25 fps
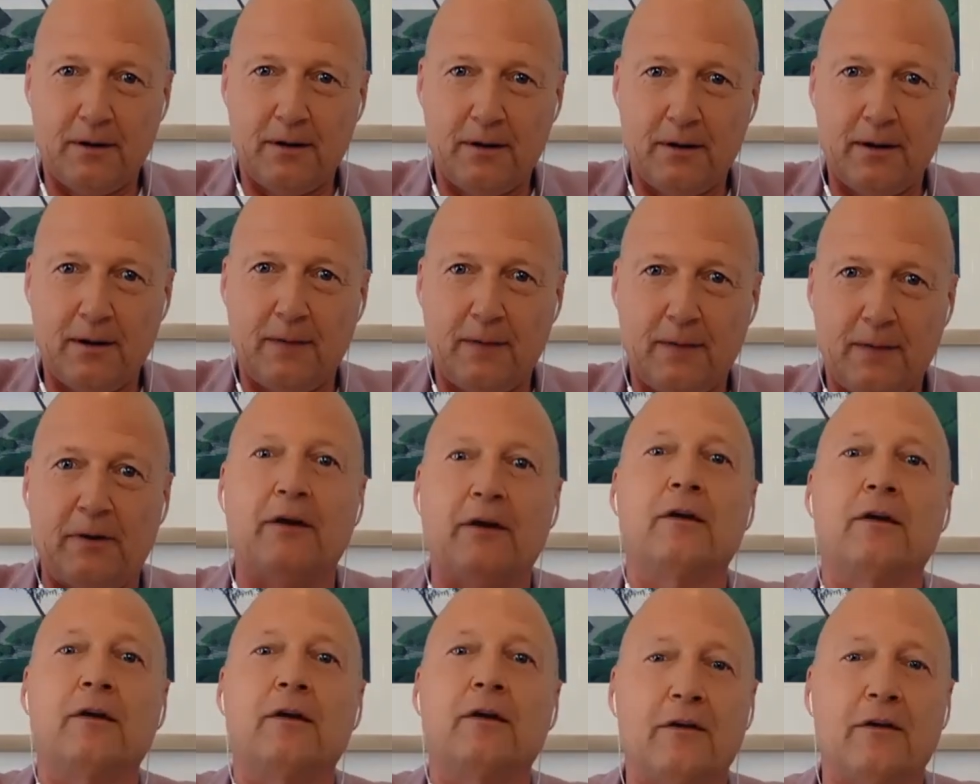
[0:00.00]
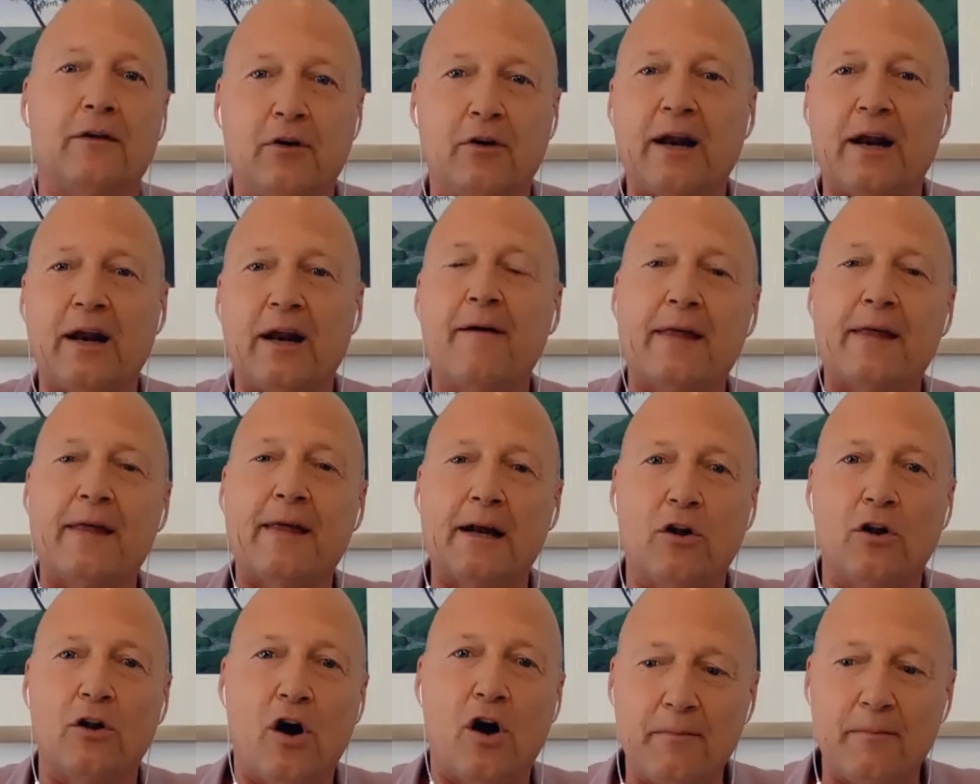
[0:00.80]
But you've got to have that
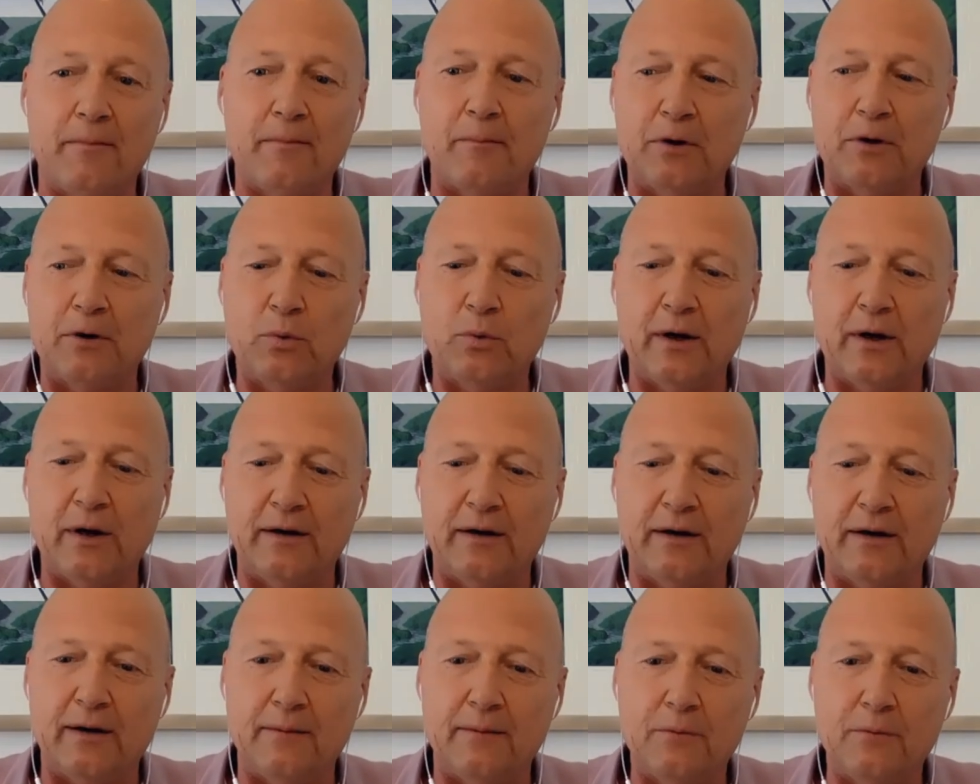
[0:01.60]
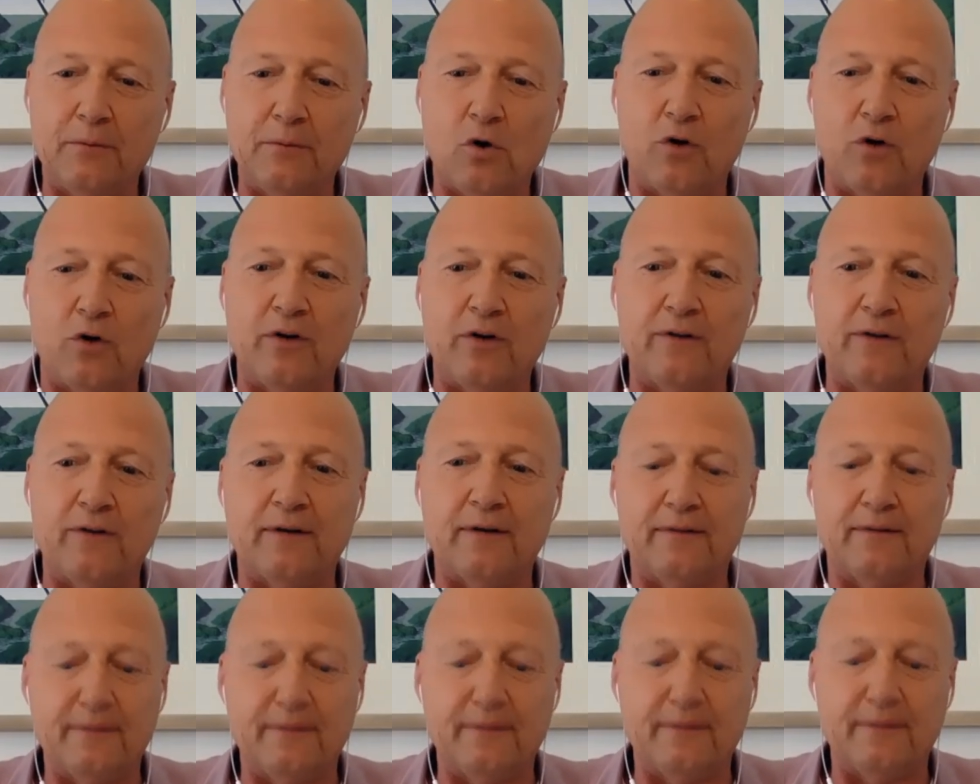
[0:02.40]
alignment between your conscious
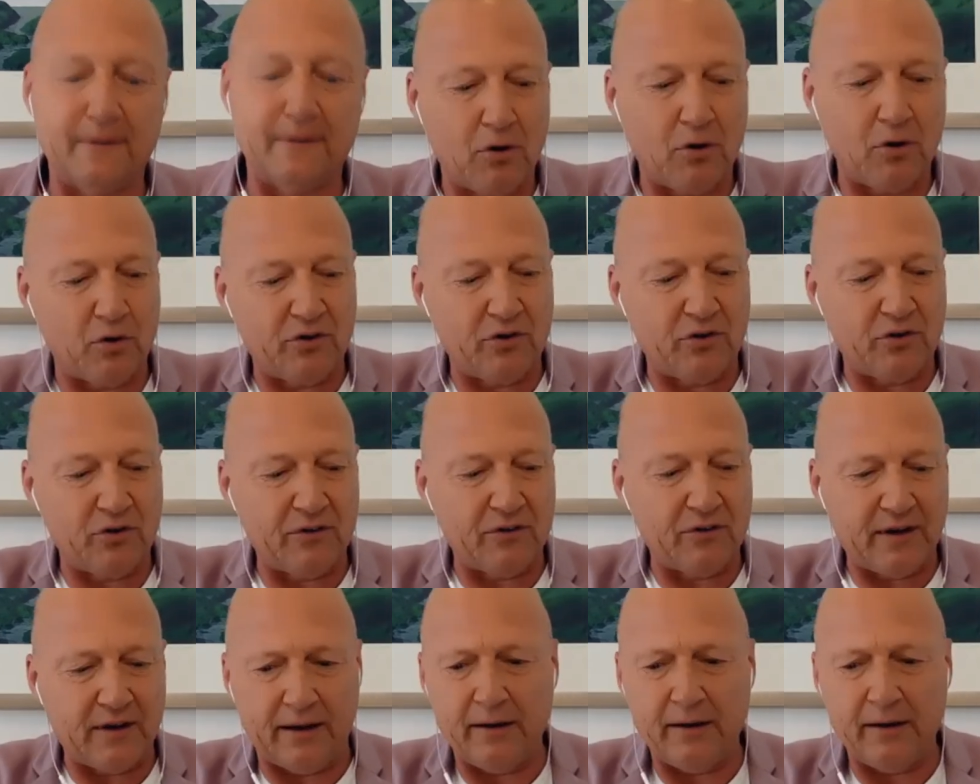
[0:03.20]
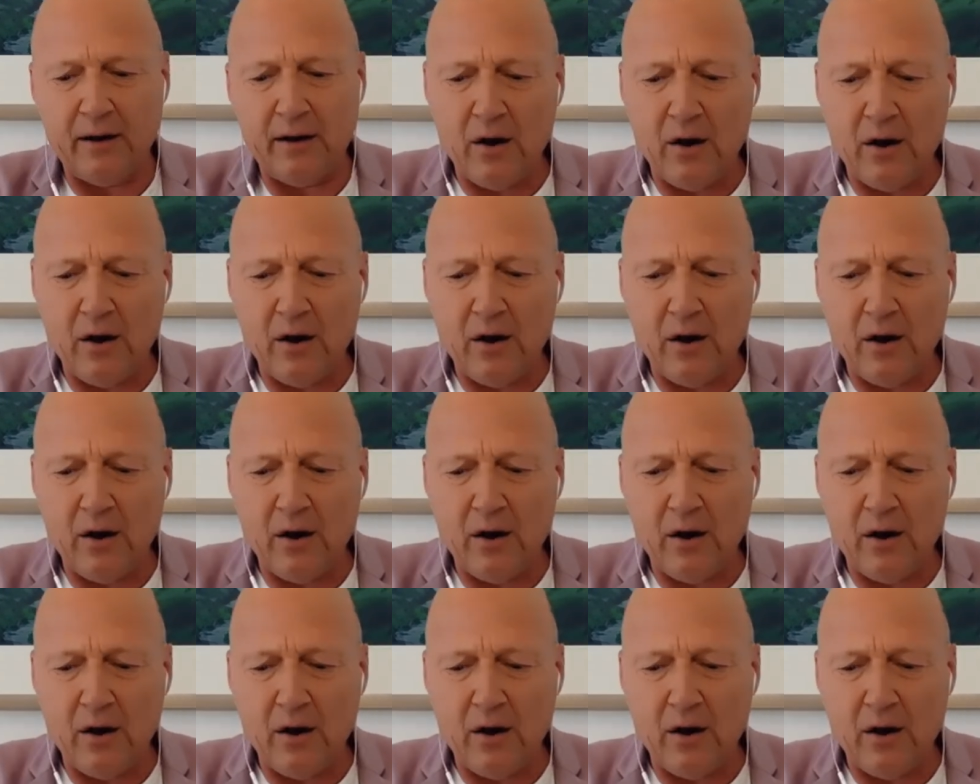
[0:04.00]
and subconscious. And